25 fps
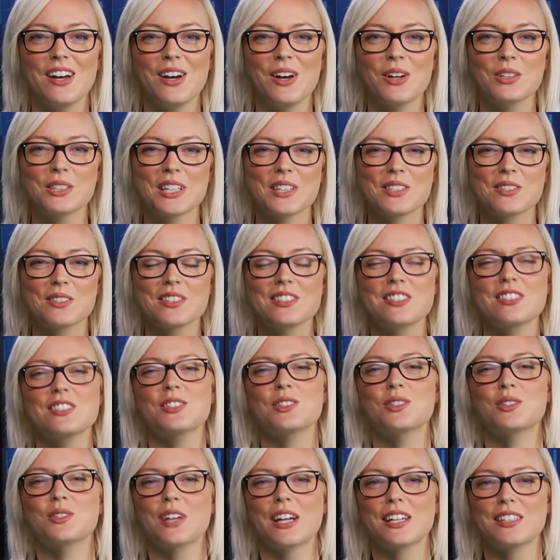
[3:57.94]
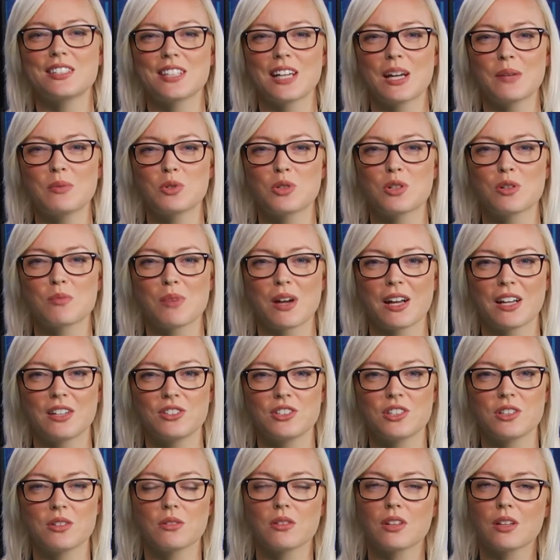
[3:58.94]
Okay, so this is a great time to
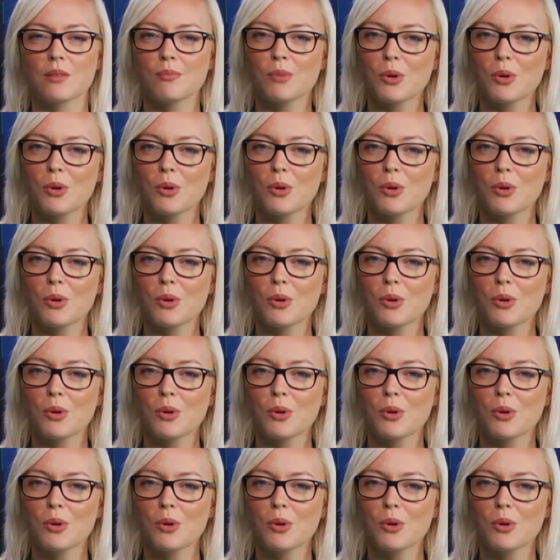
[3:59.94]
remind you that